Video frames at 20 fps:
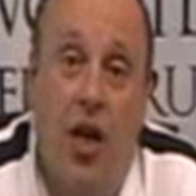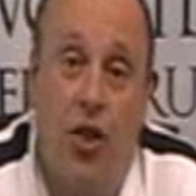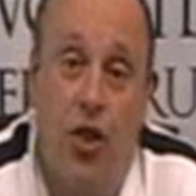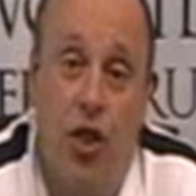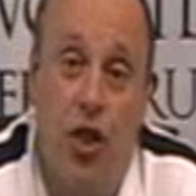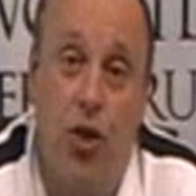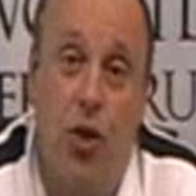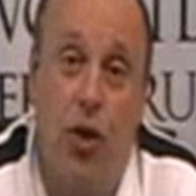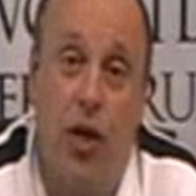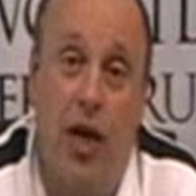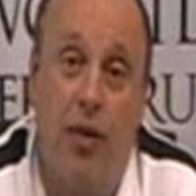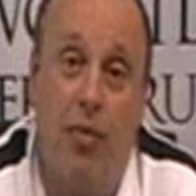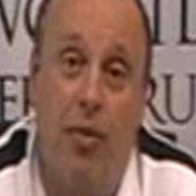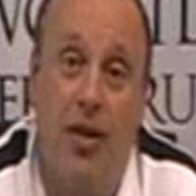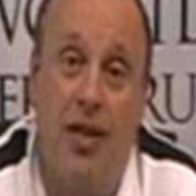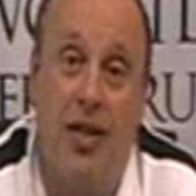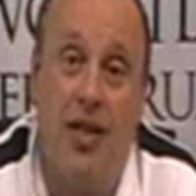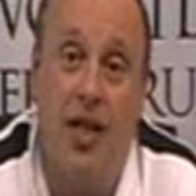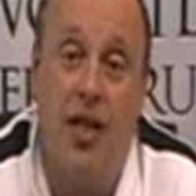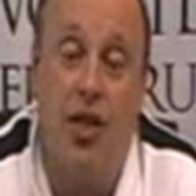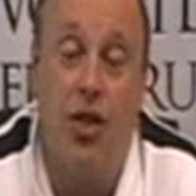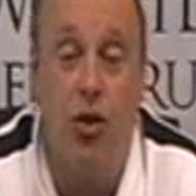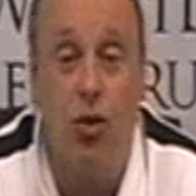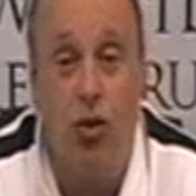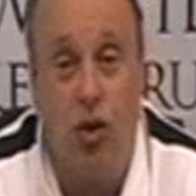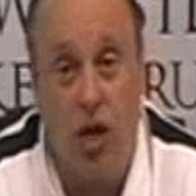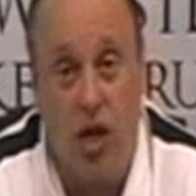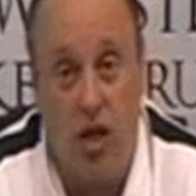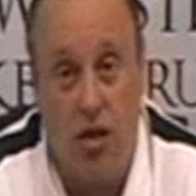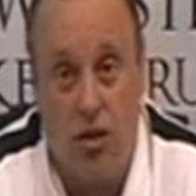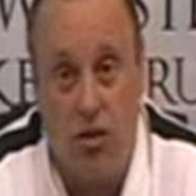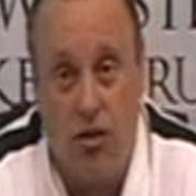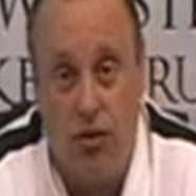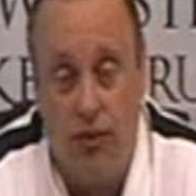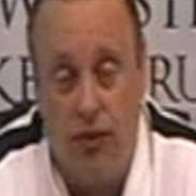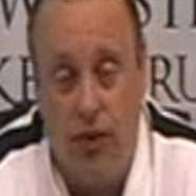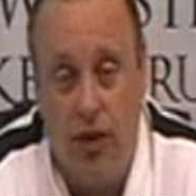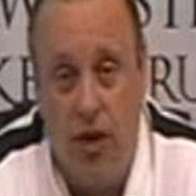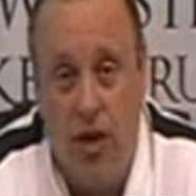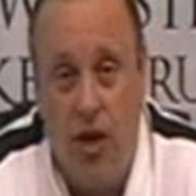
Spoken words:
GUKPT in Newcastle,